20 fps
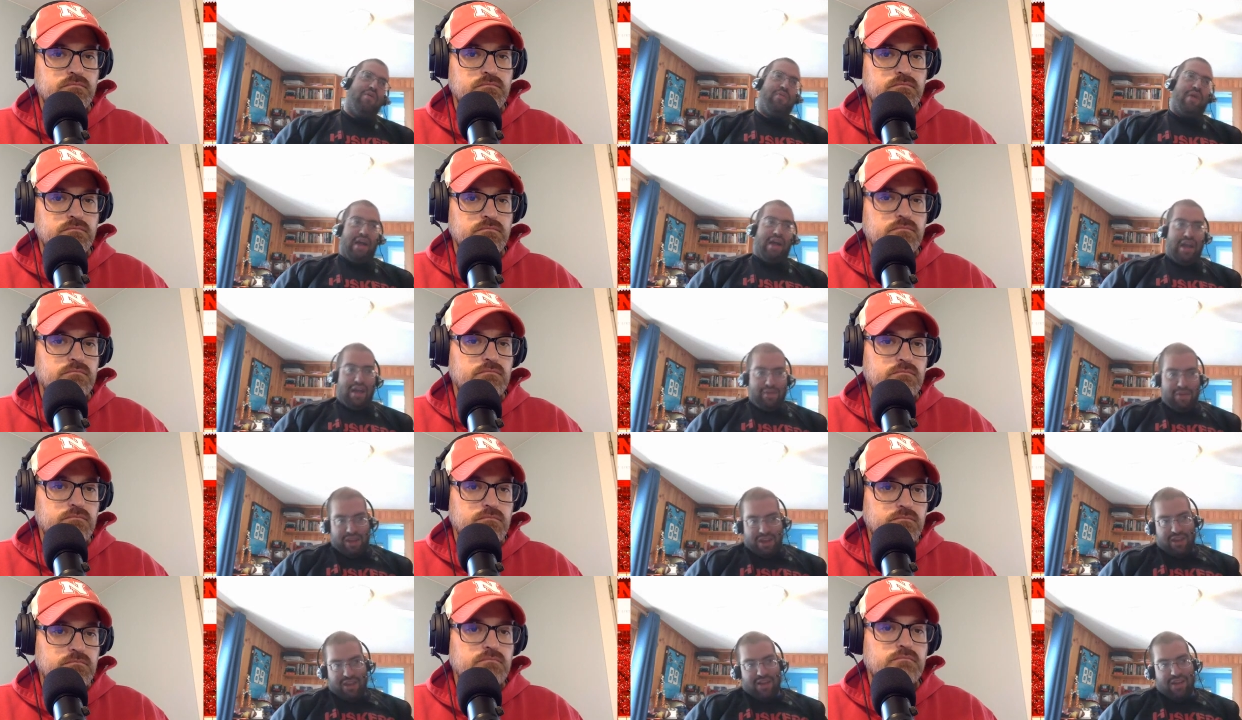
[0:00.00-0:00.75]

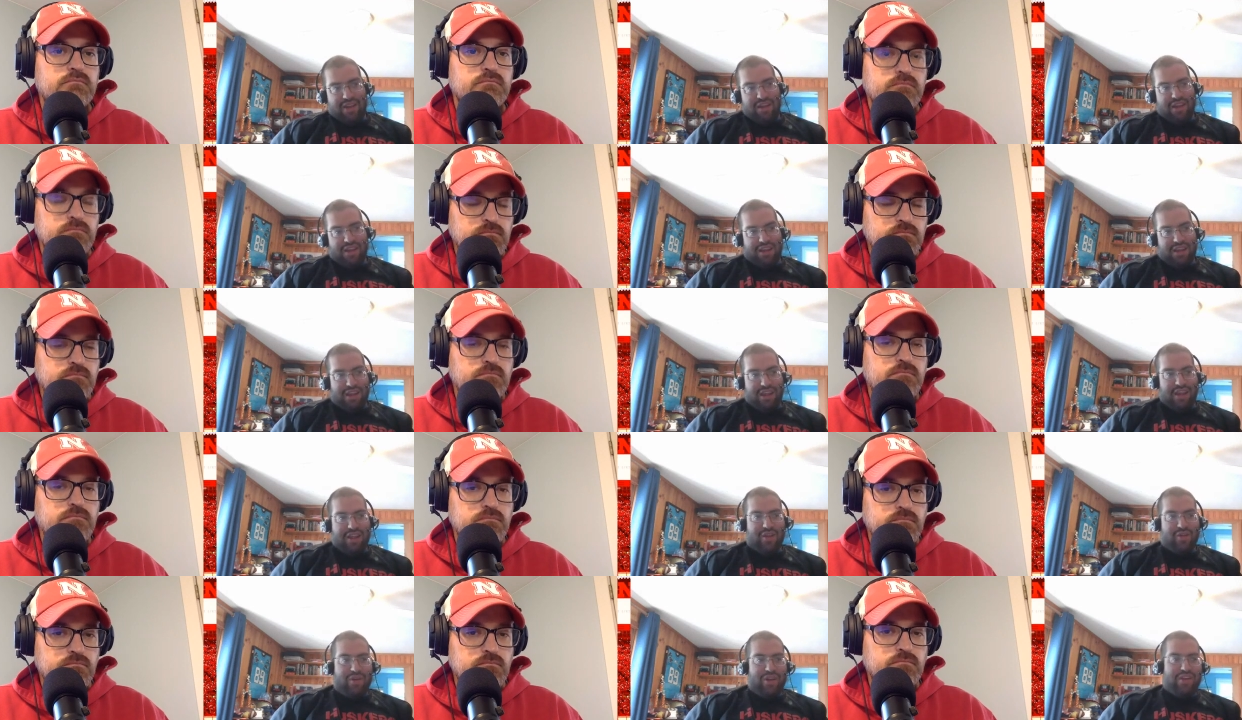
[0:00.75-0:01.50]
Speaker 1: Miami
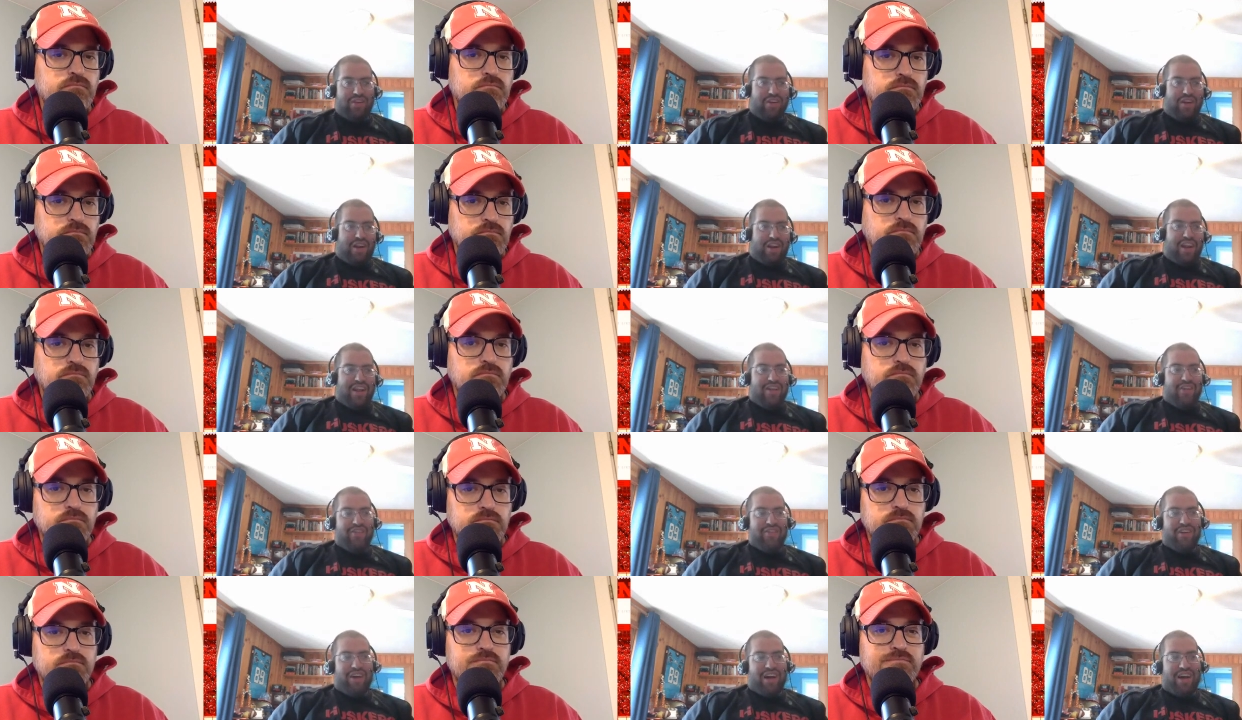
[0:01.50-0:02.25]
in the winter or
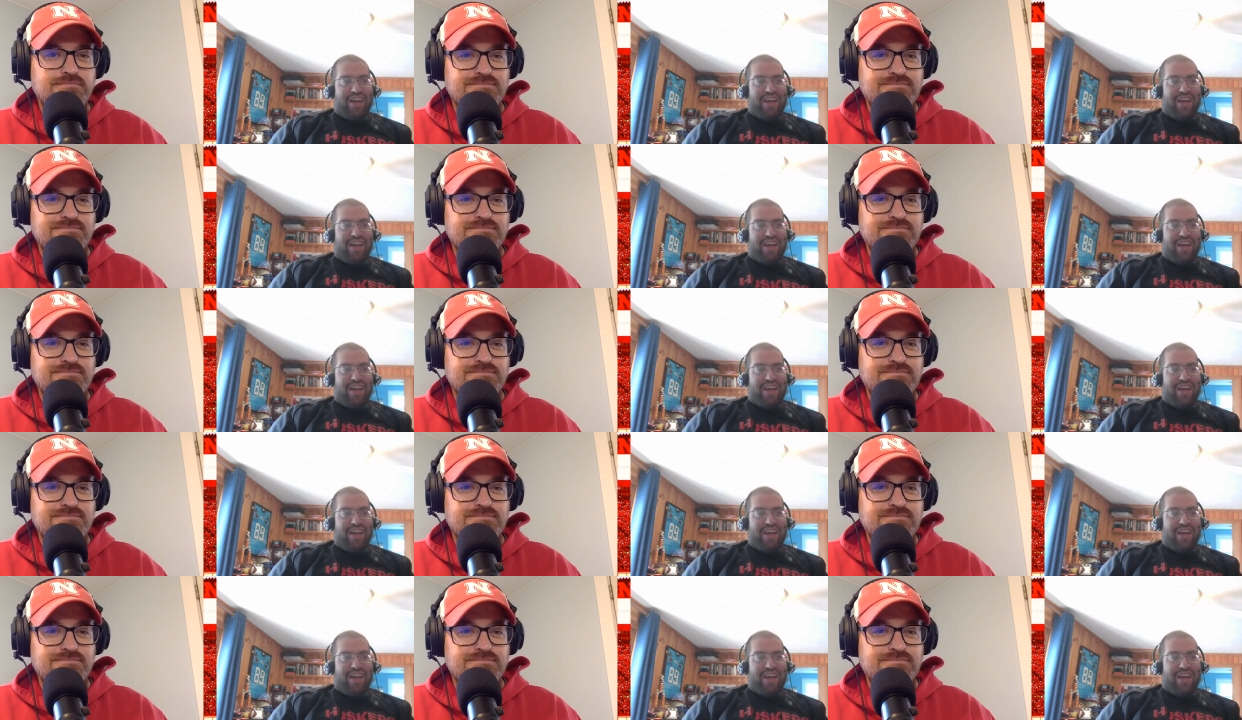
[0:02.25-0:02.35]
the fall?